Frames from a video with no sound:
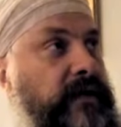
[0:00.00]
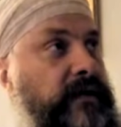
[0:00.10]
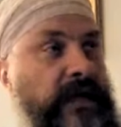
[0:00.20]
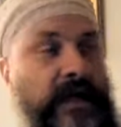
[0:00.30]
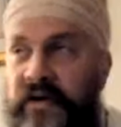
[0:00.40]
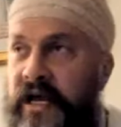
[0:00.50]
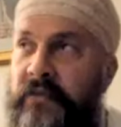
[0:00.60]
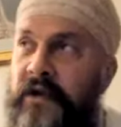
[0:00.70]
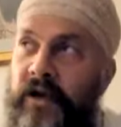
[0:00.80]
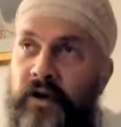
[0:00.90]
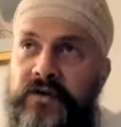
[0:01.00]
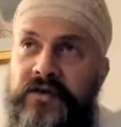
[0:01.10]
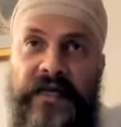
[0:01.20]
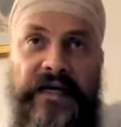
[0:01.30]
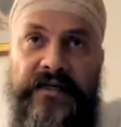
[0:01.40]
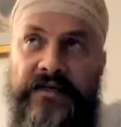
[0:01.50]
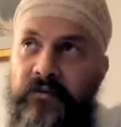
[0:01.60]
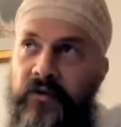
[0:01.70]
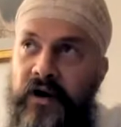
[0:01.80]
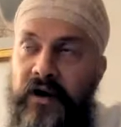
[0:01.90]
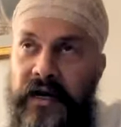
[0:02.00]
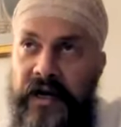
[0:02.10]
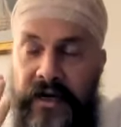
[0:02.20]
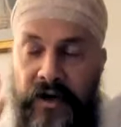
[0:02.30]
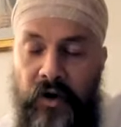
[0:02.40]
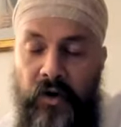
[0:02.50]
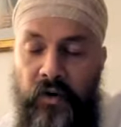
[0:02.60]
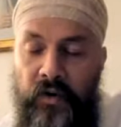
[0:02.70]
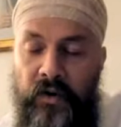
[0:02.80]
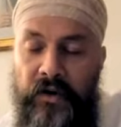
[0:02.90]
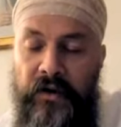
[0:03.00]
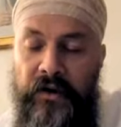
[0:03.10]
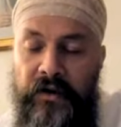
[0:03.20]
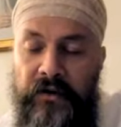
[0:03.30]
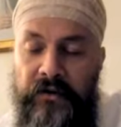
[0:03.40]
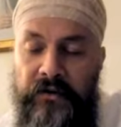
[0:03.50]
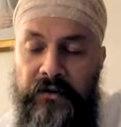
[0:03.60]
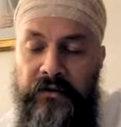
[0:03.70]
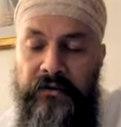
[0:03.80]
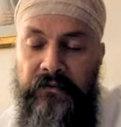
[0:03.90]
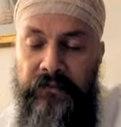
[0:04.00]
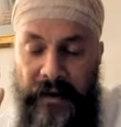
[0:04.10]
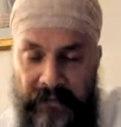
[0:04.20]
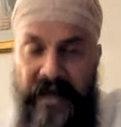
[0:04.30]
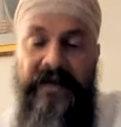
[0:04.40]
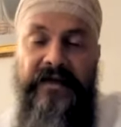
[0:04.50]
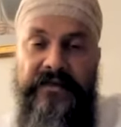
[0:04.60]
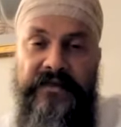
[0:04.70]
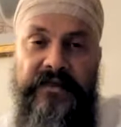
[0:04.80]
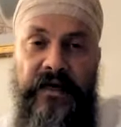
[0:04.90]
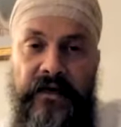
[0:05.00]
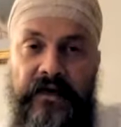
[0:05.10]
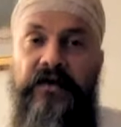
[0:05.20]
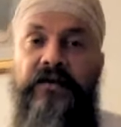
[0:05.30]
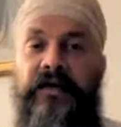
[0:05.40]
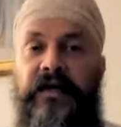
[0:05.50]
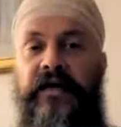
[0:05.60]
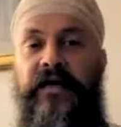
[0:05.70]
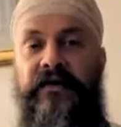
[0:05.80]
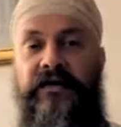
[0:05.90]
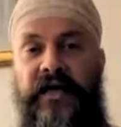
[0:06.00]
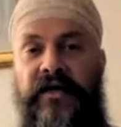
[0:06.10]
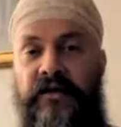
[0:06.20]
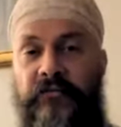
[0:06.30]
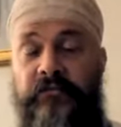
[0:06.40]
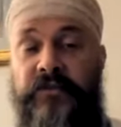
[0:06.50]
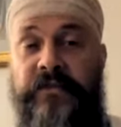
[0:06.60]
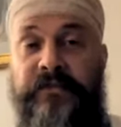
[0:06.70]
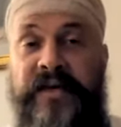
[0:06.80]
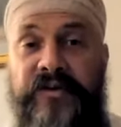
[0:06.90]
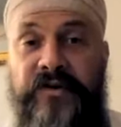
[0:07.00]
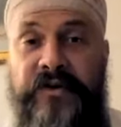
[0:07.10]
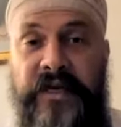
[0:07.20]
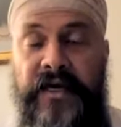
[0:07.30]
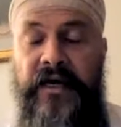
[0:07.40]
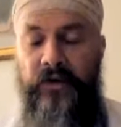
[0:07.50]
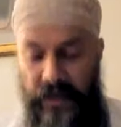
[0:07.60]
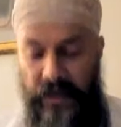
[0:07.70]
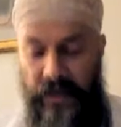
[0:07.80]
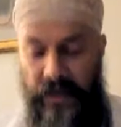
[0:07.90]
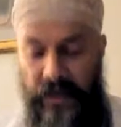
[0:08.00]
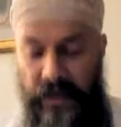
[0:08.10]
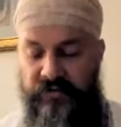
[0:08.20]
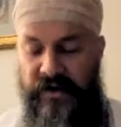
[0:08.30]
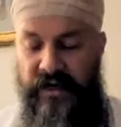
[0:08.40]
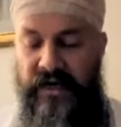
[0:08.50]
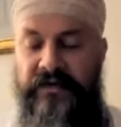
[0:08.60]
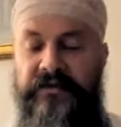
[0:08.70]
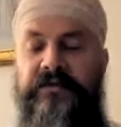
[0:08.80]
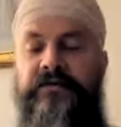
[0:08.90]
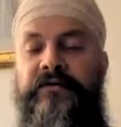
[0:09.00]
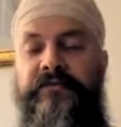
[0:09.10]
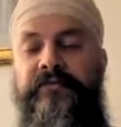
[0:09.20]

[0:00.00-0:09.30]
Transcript: Even I'm alone sitting somewhere and I know my mind is stuck, then I can take the space to say it out loud. I close my eyes.